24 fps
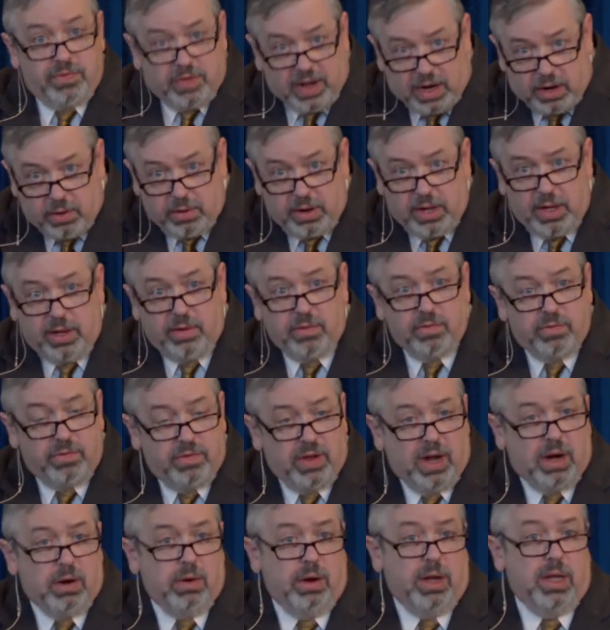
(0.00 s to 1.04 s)
very,
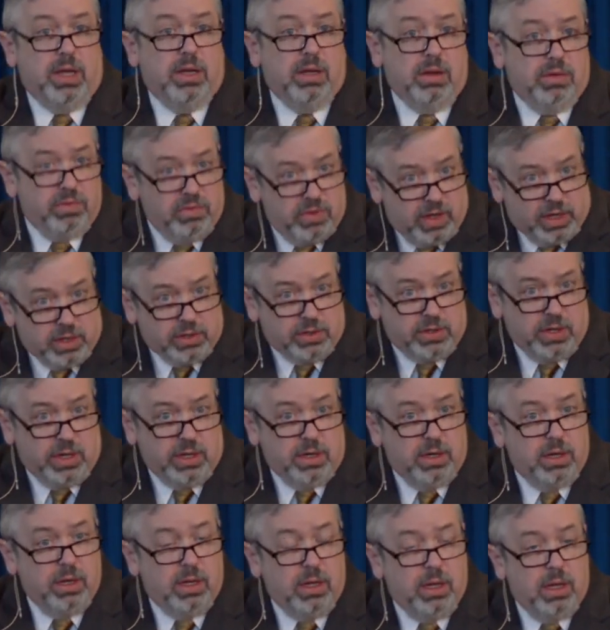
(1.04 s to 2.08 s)
very
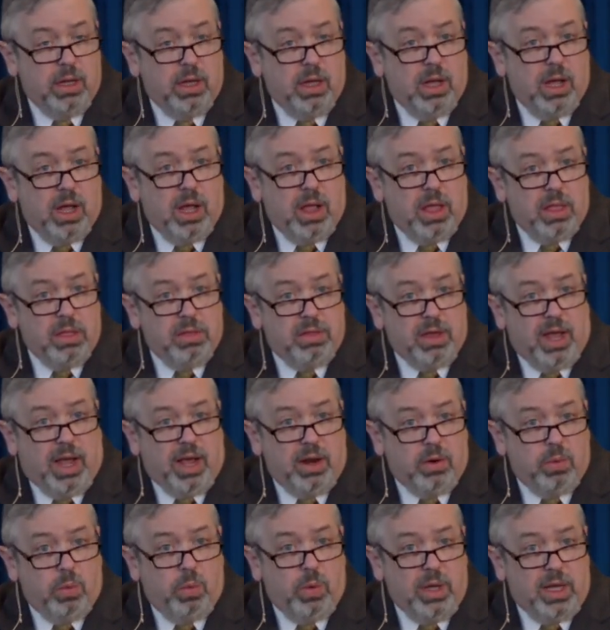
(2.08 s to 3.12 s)
convicted
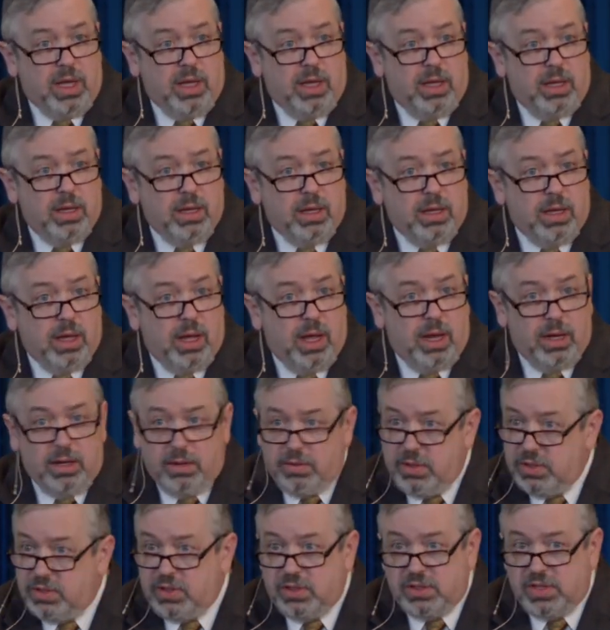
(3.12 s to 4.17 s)
that we, and
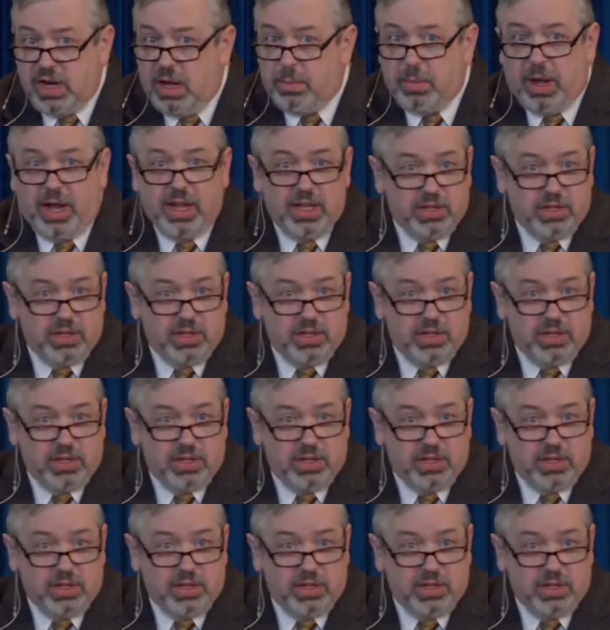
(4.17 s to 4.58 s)
this is not my